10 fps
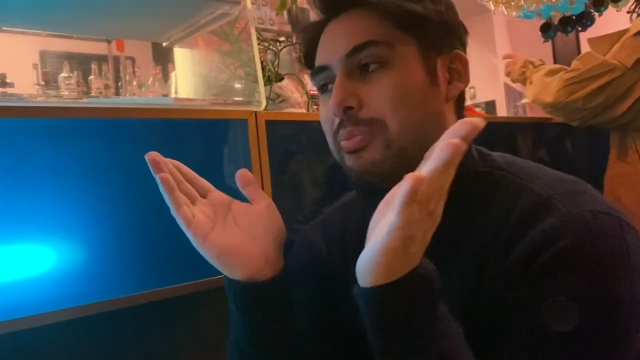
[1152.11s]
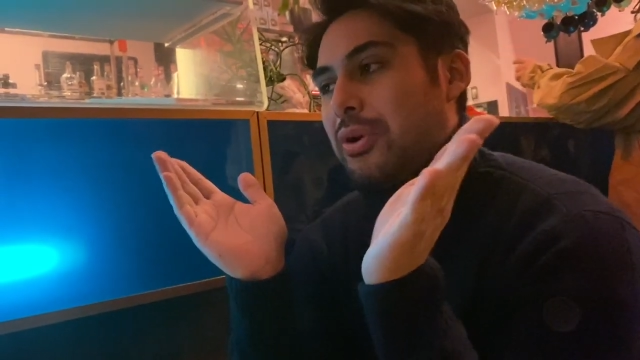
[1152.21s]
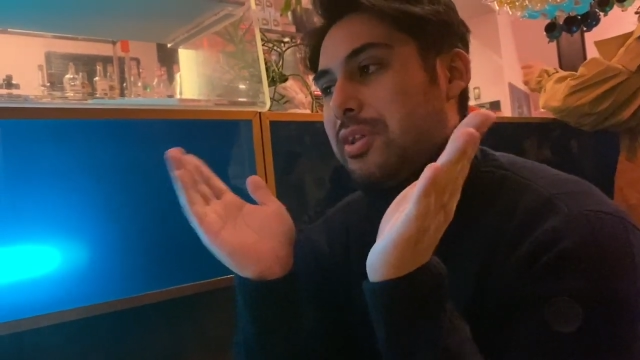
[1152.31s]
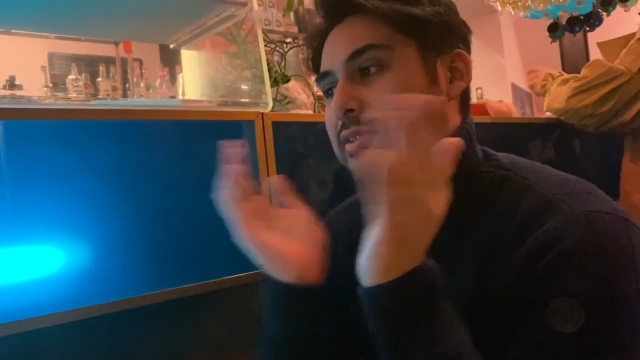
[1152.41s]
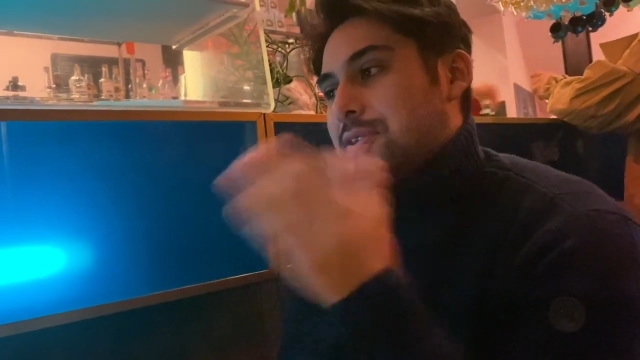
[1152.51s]

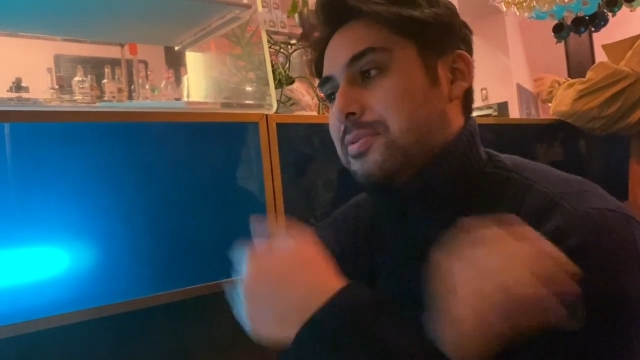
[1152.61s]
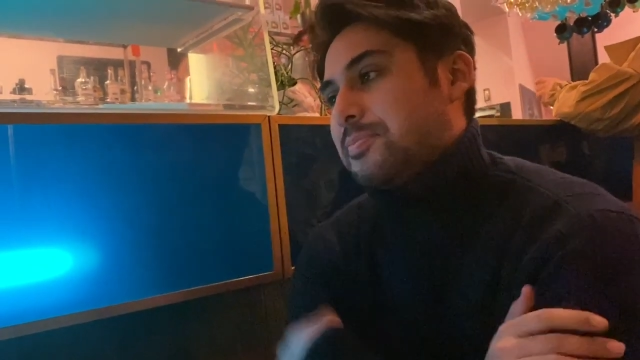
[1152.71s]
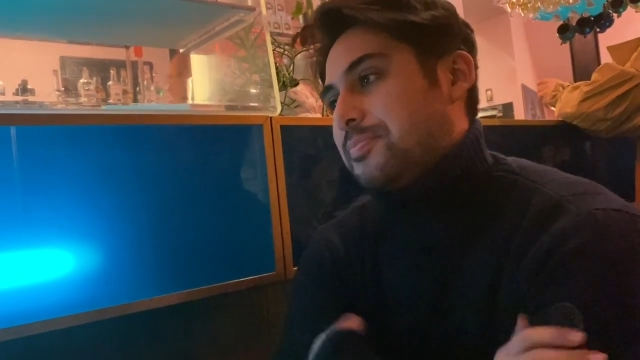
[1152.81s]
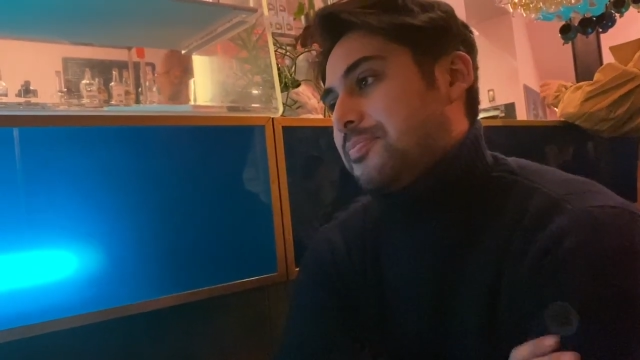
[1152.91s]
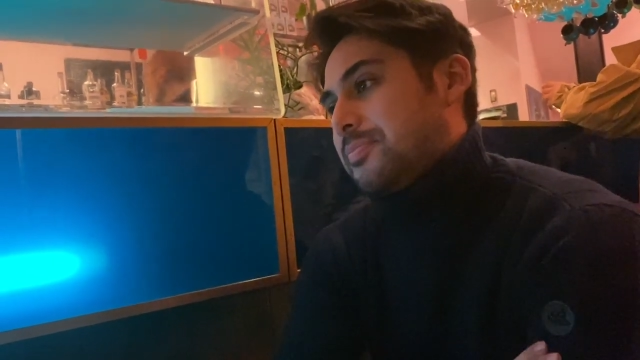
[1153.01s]
point.
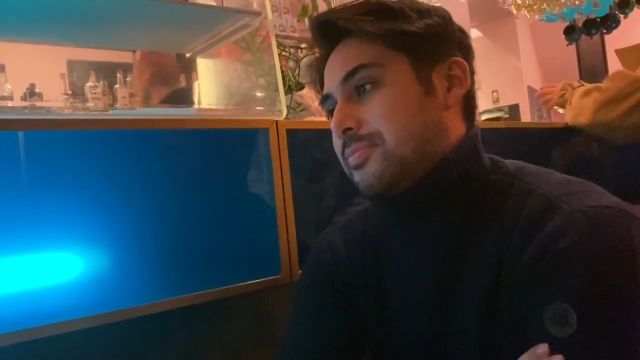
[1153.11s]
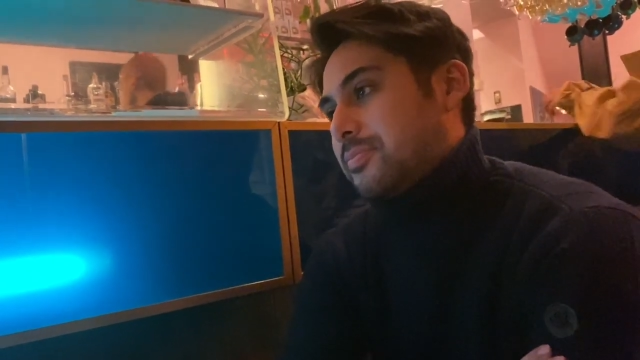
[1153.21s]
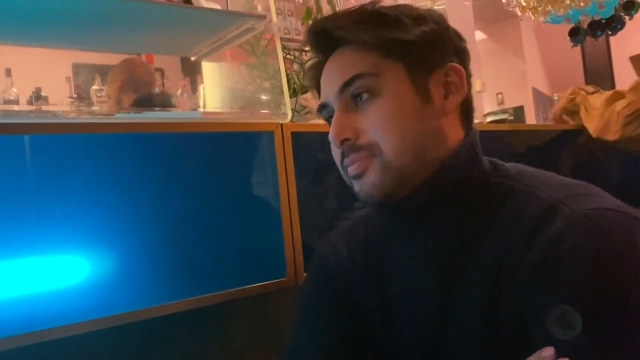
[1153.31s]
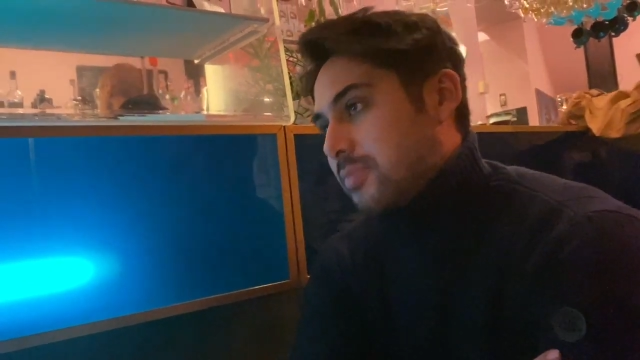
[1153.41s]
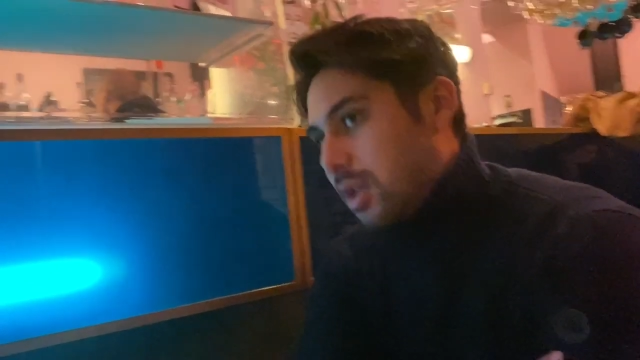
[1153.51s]

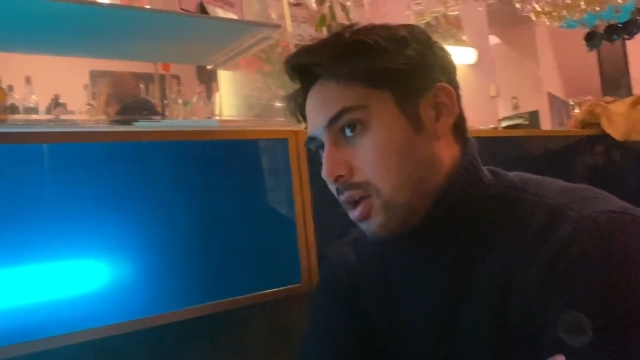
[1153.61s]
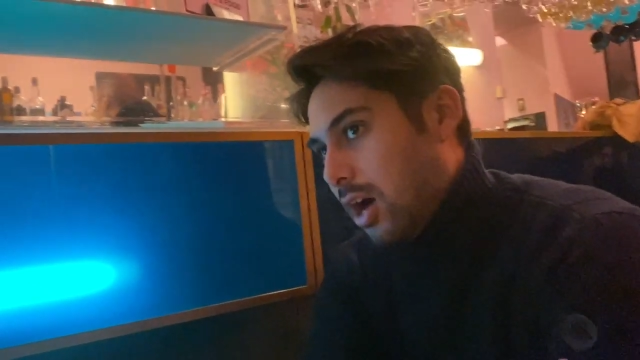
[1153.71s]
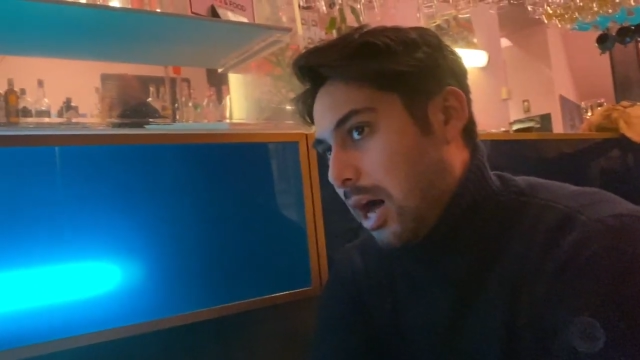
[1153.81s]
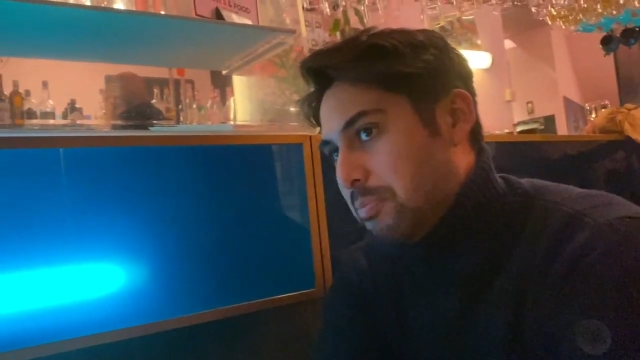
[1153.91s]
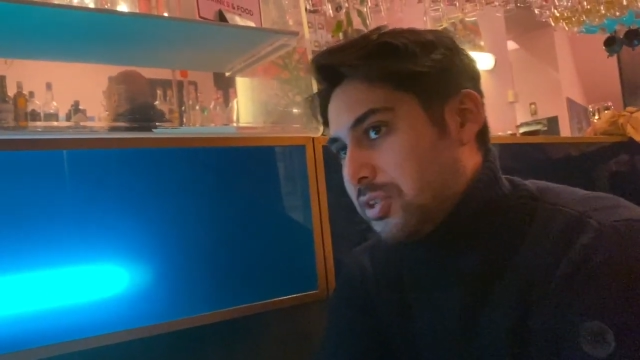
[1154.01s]

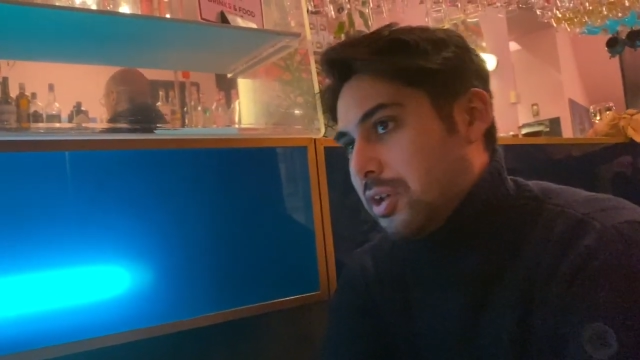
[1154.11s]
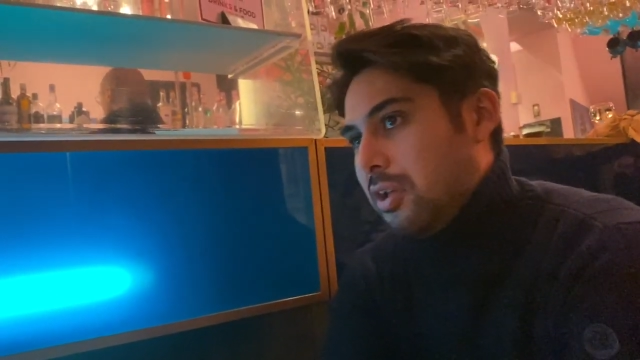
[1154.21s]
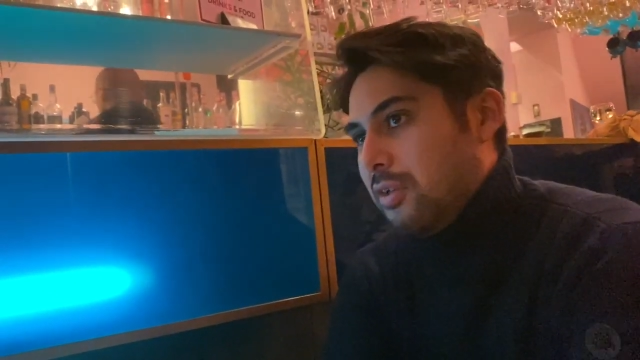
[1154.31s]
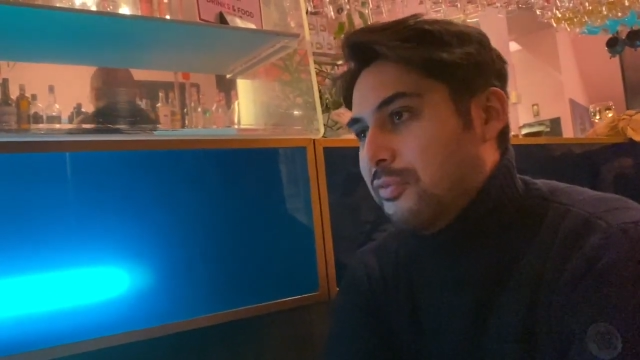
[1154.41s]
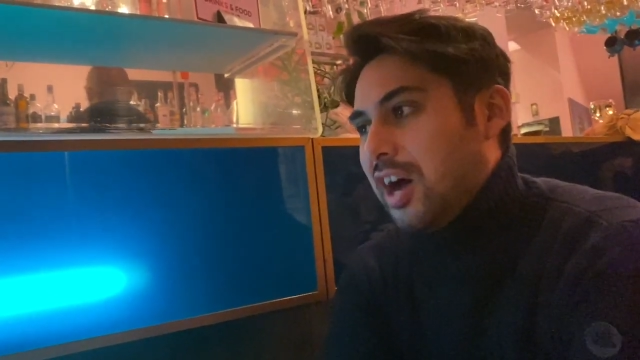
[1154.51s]
Up
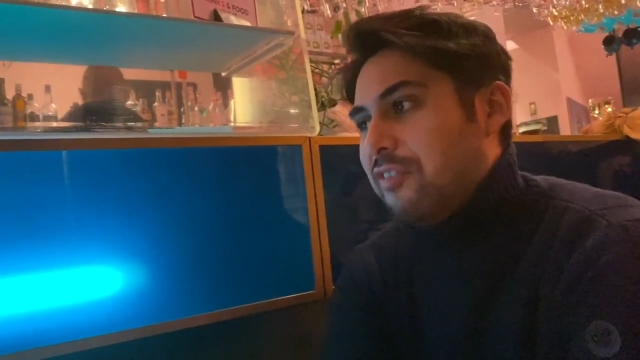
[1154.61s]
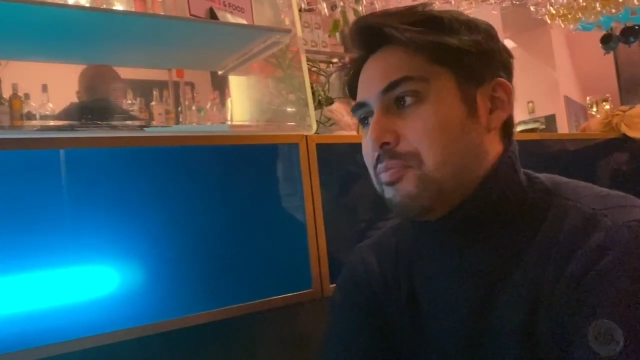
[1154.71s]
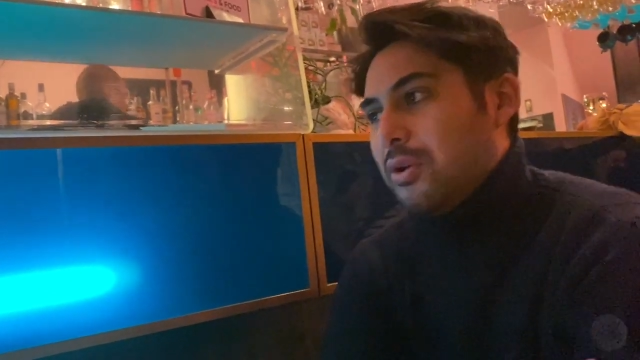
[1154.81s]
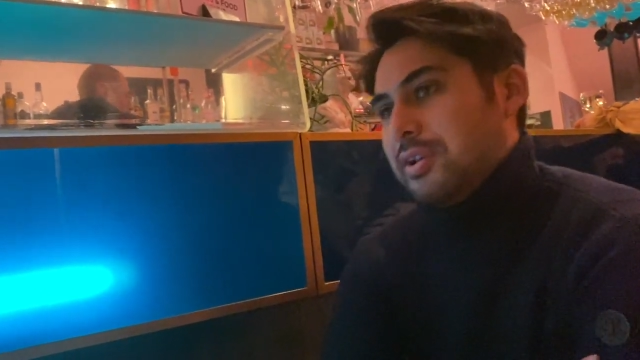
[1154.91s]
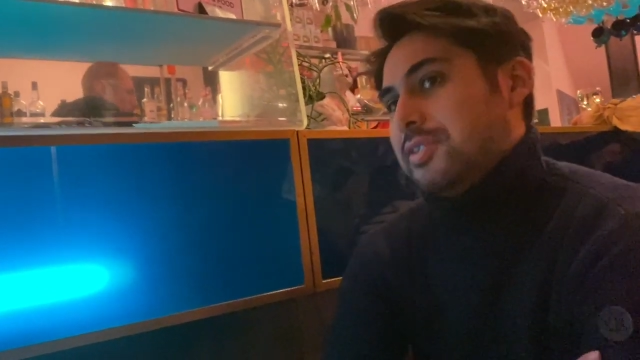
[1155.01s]
till 5
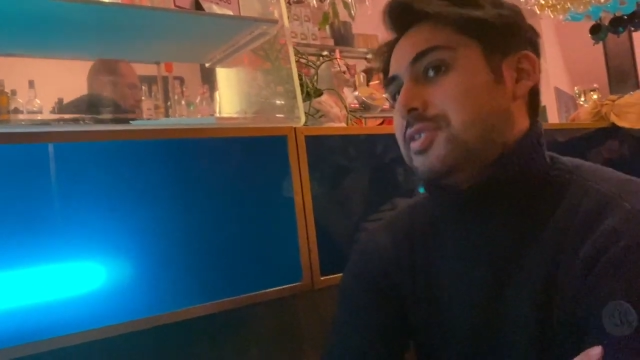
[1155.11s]
points.